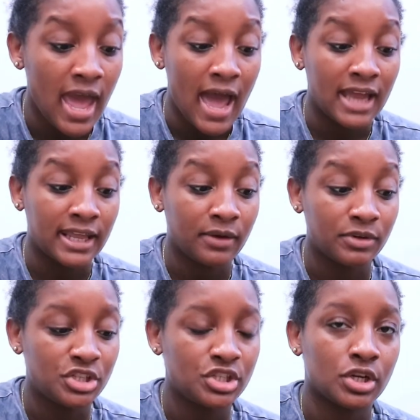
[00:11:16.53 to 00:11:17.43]
I'm like,
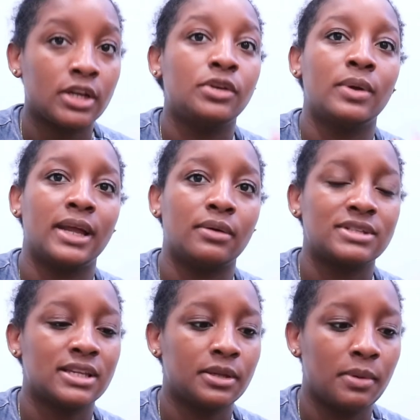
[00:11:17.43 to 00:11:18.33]
when she started doing it, I
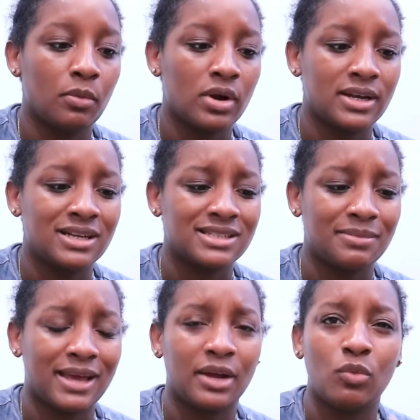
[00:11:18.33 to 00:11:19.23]
was a little bit worried because
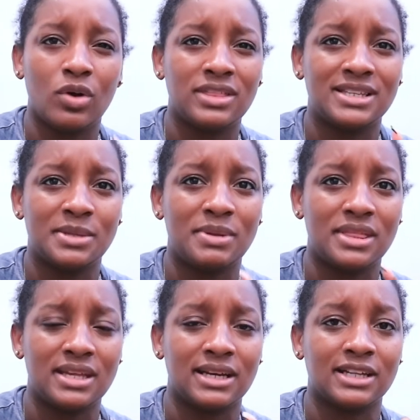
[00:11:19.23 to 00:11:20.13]
I'm like, I don't want this to be
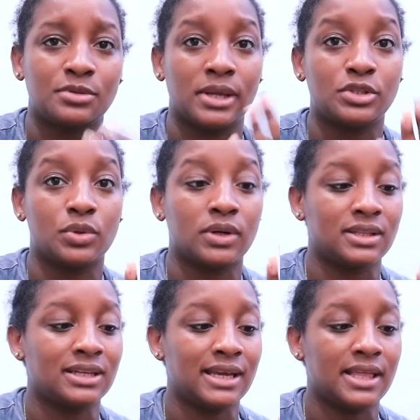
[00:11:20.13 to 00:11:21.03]
thin because when I told her
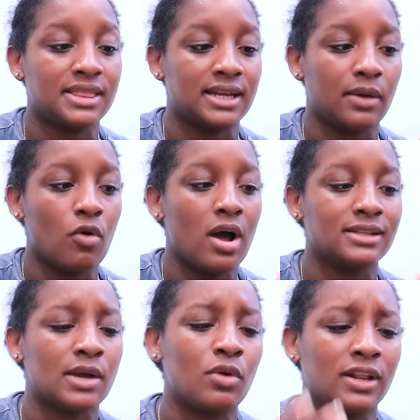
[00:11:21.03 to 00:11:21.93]
the length that I
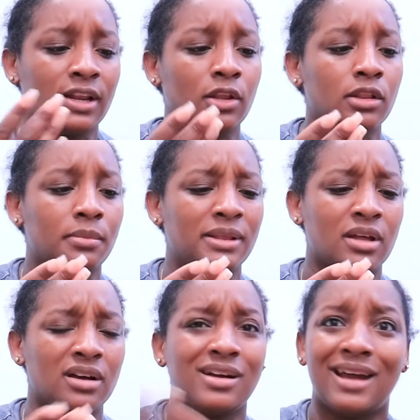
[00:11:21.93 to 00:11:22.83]
want, I wanted it a little bit
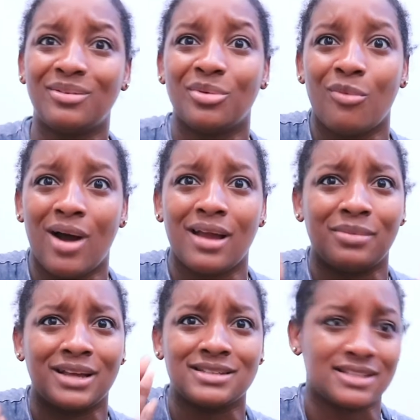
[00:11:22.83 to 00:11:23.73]
longer. I don't know why
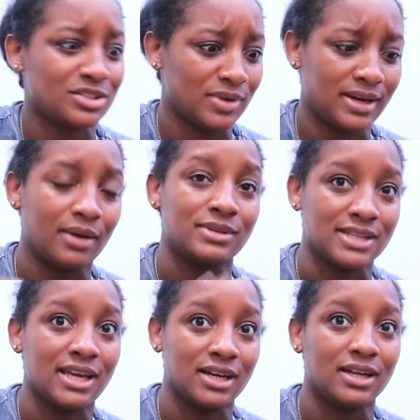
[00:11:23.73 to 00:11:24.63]
because this right now is
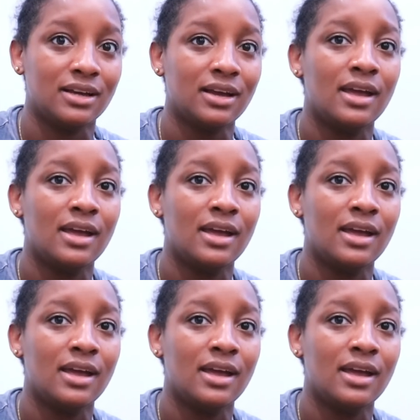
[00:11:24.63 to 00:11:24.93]
like good.